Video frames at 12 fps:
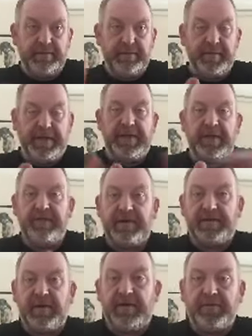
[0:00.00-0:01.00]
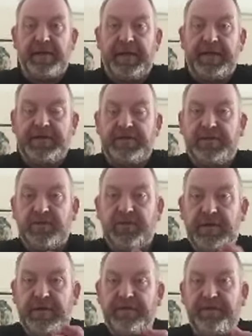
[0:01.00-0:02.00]
Yellow Vest Ireland page. So
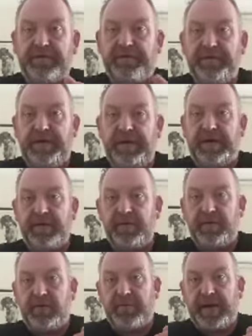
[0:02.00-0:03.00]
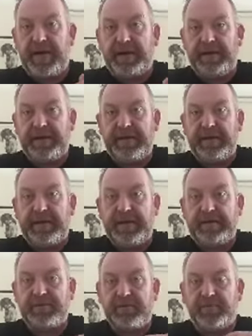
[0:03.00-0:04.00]
if you want to go back in
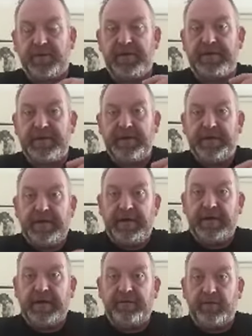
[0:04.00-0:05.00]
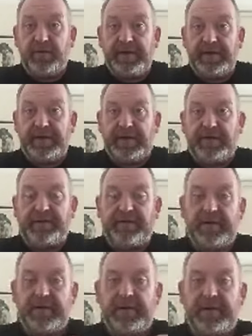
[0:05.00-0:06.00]
at some point and give a read of that,
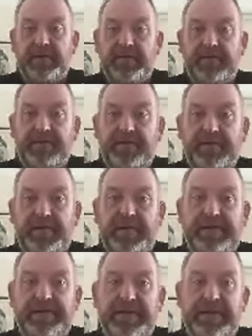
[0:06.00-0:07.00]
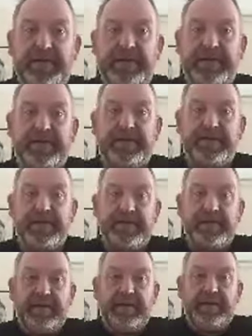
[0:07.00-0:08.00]
it would be fantastic. And
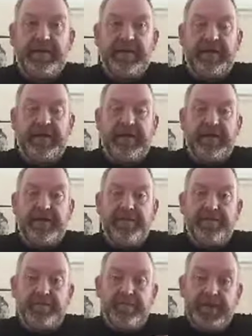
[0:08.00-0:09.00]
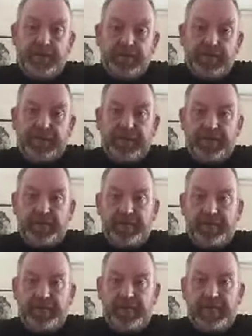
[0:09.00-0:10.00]
maybe you can
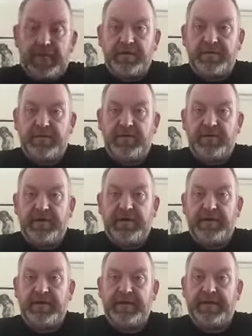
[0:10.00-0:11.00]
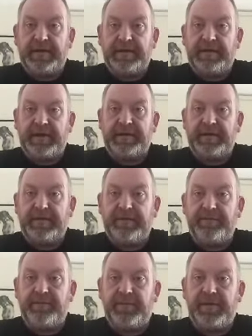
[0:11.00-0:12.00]
share it also and get the
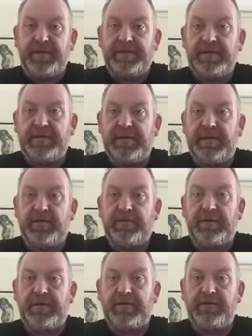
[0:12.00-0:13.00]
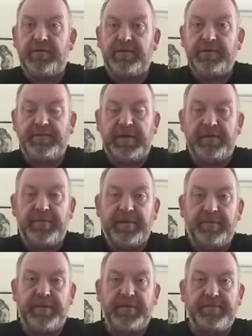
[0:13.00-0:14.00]
information out there to as many
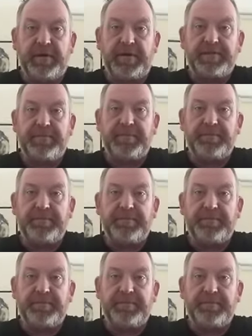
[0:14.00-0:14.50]
people as possible.